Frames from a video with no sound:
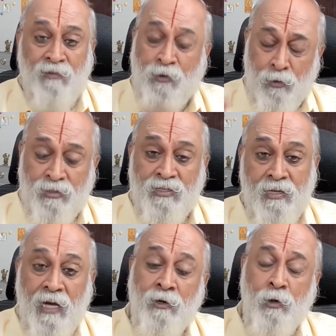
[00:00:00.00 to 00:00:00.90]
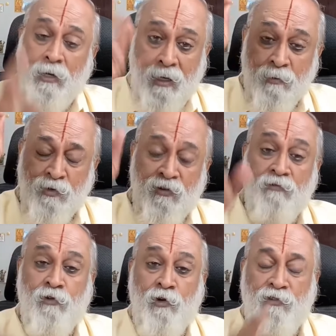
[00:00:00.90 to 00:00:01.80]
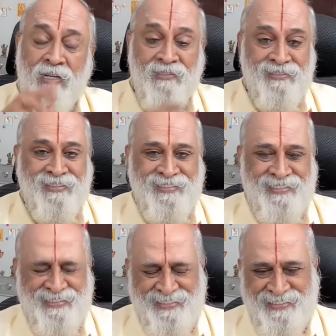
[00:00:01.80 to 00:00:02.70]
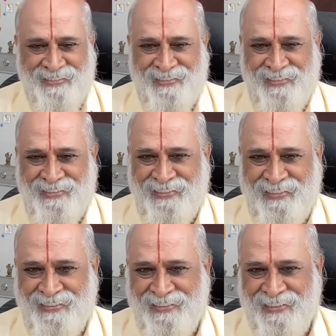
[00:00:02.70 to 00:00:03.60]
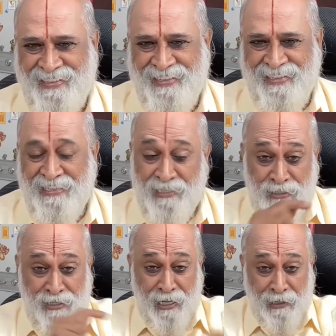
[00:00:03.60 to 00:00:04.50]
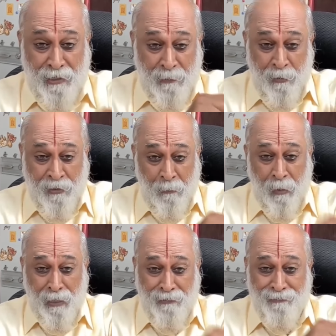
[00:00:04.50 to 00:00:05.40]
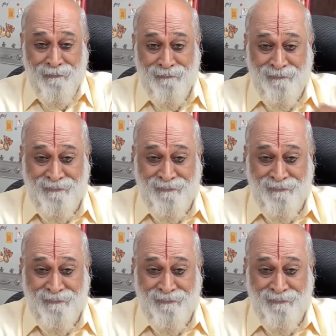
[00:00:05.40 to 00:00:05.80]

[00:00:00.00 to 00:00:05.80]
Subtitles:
Of course, I know it comes from forefathers. It is there deep in the blood.